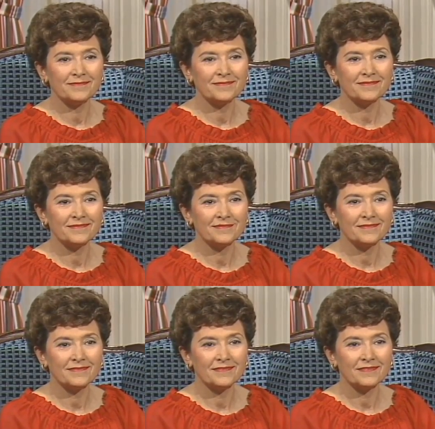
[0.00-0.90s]

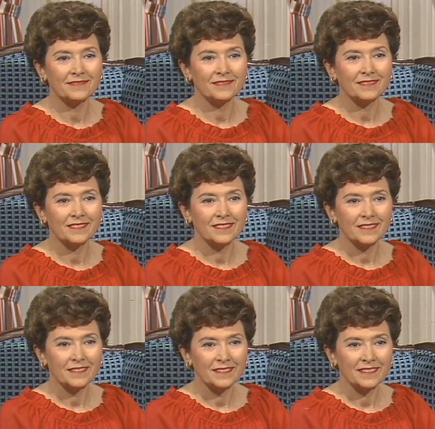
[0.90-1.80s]

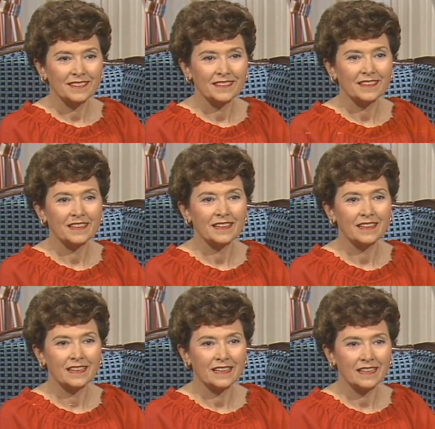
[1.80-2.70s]

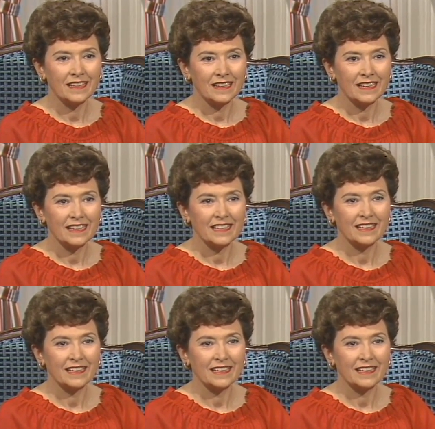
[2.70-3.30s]
Nobody speaks.